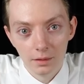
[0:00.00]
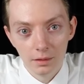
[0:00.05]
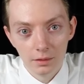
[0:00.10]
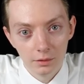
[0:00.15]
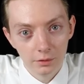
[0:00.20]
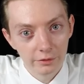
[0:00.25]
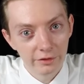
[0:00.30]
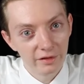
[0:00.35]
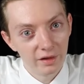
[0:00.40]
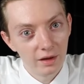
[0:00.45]

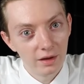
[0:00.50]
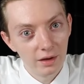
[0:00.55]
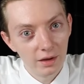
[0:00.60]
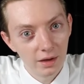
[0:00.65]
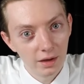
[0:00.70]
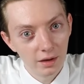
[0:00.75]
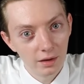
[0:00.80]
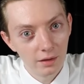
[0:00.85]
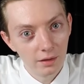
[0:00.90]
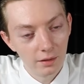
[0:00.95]
You're
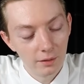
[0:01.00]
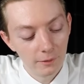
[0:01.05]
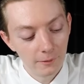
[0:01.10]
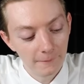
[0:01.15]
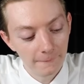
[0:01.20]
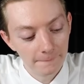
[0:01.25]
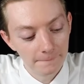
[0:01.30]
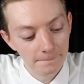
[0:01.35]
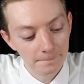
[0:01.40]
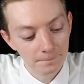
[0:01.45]
saying,
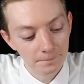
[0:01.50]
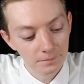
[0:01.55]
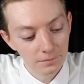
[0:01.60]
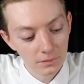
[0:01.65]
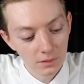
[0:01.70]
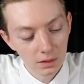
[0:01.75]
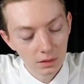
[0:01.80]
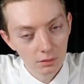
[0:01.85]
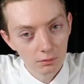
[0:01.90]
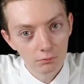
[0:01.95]

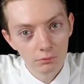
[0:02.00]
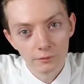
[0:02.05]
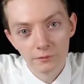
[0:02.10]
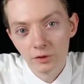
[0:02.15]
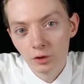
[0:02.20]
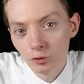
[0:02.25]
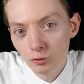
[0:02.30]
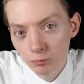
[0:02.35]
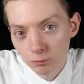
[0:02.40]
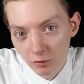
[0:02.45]

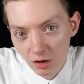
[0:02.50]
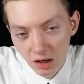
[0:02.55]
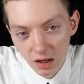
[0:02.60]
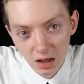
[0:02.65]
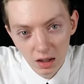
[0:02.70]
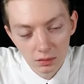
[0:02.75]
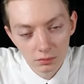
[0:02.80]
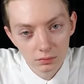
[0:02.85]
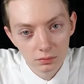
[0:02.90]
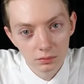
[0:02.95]
"Review
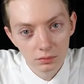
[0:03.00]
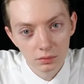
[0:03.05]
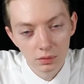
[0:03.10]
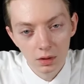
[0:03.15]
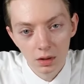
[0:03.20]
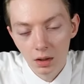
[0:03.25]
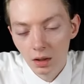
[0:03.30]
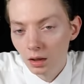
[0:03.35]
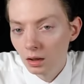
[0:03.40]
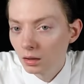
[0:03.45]
Pro,
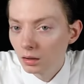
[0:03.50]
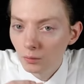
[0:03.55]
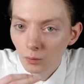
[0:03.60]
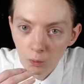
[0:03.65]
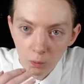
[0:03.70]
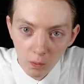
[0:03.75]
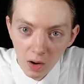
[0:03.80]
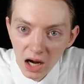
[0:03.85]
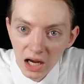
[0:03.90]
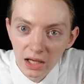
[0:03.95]

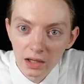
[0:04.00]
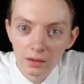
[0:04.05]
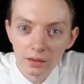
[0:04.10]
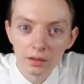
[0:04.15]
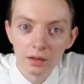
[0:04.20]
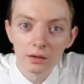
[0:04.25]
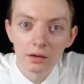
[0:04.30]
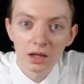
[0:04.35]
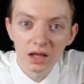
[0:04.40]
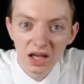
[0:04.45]
why is
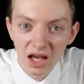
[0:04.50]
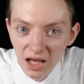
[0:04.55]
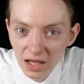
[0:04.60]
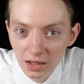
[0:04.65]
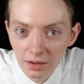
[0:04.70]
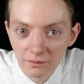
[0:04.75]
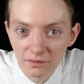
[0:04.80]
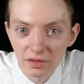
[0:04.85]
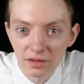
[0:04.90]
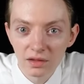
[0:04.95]
there a
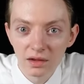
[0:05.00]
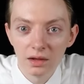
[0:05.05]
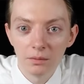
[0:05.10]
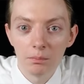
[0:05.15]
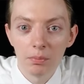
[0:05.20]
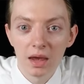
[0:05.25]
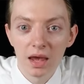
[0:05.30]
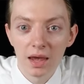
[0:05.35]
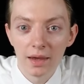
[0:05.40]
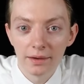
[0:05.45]
KFC
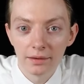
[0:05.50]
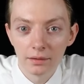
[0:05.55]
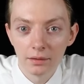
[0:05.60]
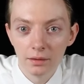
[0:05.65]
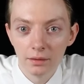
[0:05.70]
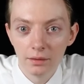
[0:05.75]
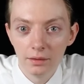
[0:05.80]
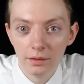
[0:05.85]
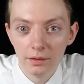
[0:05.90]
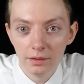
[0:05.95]
bag
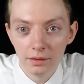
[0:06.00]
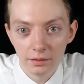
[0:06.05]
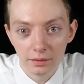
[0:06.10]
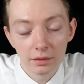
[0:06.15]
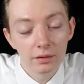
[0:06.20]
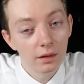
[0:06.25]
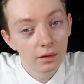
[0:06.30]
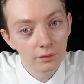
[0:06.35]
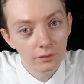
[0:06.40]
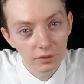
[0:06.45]

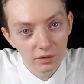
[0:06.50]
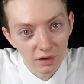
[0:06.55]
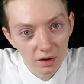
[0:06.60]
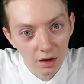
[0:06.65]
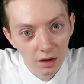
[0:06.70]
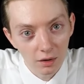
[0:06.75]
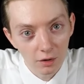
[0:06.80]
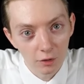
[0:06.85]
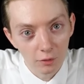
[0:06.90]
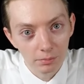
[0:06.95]
instead of a
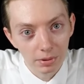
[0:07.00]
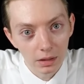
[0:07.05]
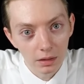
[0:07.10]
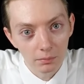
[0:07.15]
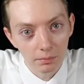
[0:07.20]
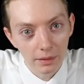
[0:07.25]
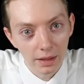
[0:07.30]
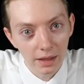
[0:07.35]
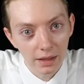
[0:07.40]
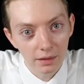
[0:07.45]
Taco Bell
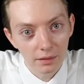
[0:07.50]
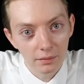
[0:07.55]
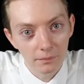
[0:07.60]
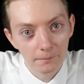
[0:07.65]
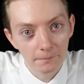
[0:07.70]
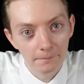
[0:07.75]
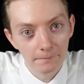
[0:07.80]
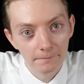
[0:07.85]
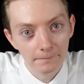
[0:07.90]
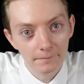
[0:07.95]
bag?"
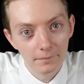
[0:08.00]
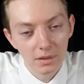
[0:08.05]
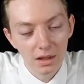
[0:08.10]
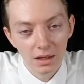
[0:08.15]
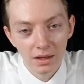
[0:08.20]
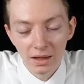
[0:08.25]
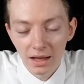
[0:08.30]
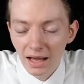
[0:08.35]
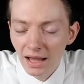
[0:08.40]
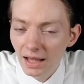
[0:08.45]

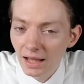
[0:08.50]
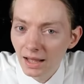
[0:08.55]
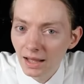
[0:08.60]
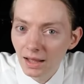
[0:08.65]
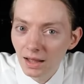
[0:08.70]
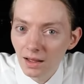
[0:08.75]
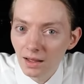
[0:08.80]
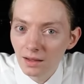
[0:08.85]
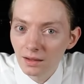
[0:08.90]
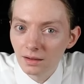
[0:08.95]

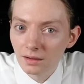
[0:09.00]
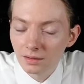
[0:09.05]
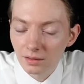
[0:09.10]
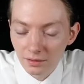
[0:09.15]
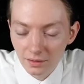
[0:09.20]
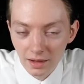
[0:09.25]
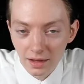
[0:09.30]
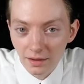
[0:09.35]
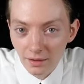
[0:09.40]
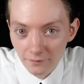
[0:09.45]
It's a
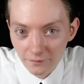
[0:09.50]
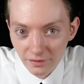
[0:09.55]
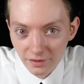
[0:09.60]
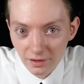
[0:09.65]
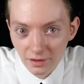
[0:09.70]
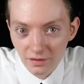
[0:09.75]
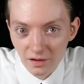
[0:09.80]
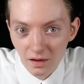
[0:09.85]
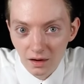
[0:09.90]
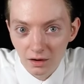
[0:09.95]

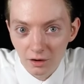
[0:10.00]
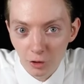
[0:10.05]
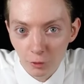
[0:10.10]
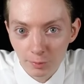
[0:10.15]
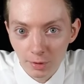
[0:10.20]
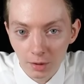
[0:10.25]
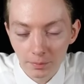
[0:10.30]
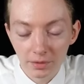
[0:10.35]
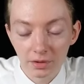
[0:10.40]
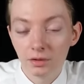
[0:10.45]
KFC Taco
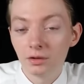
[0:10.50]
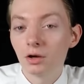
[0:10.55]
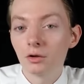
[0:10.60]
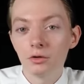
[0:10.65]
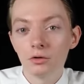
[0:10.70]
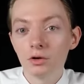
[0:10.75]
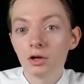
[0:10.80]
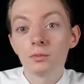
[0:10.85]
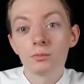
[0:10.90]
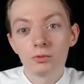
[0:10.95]
Bell, but you know,
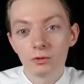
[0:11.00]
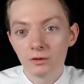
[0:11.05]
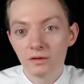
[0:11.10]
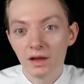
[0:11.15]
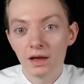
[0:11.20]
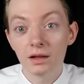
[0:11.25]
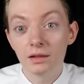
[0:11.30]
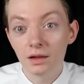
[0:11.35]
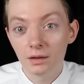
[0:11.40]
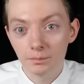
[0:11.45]
you can
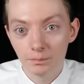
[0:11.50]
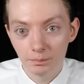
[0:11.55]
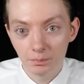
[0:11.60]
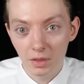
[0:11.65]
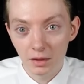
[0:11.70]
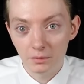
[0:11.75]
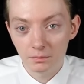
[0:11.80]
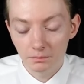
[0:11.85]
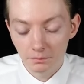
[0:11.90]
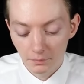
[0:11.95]
pretend
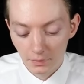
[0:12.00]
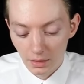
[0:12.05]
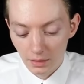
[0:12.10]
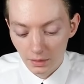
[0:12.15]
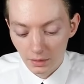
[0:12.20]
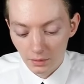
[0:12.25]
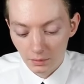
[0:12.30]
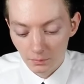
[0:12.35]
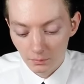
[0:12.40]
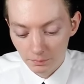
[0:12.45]
that
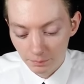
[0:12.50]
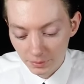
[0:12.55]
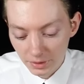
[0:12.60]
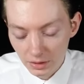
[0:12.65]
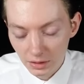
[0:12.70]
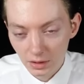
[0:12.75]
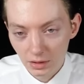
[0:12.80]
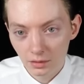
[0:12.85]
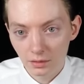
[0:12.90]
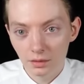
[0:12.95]

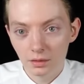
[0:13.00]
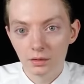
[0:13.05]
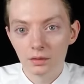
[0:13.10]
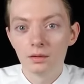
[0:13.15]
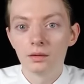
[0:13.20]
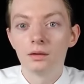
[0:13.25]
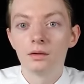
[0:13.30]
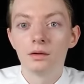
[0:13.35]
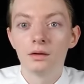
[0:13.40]
being the